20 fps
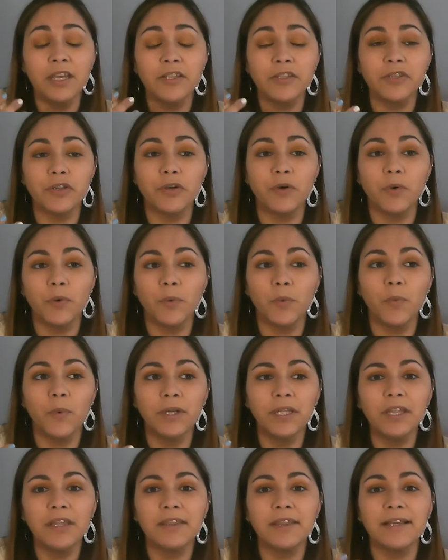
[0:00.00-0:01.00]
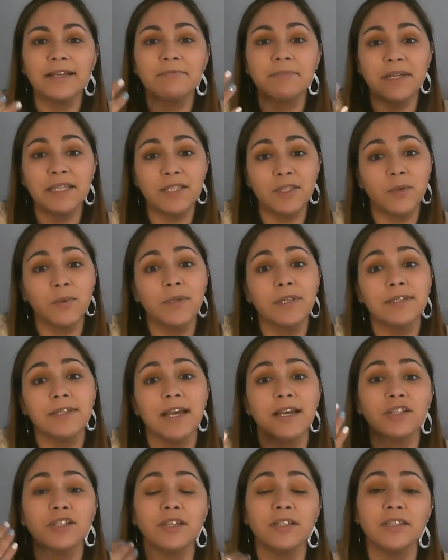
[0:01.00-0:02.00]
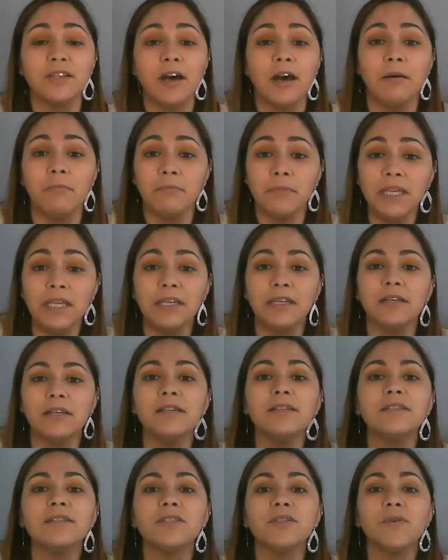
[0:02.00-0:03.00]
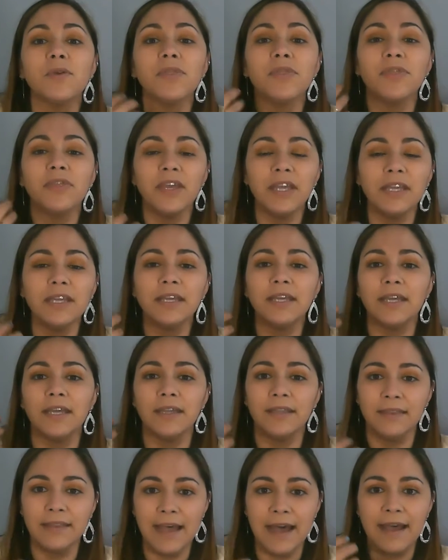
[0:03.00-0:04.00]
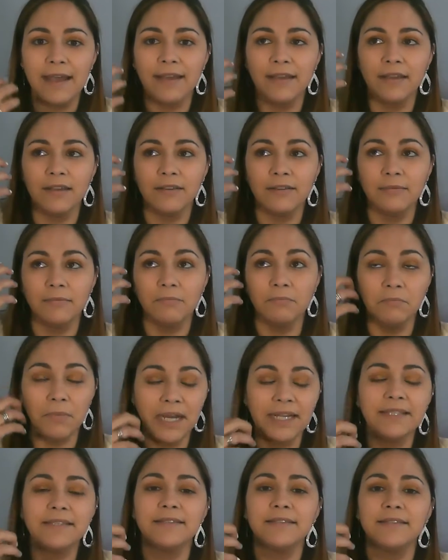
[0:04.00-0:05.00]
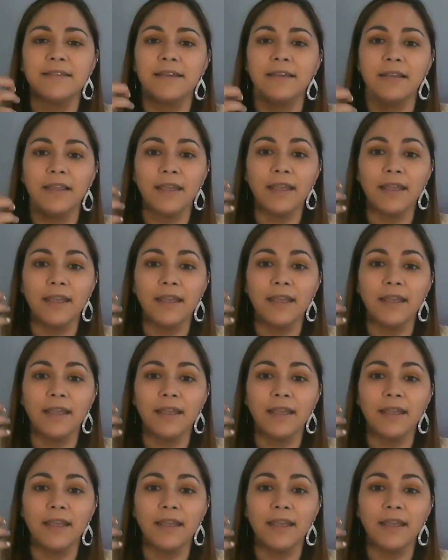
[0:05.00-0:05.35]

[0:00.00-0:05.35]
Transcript: So one of the things my students actually taught me is to think in that mindset.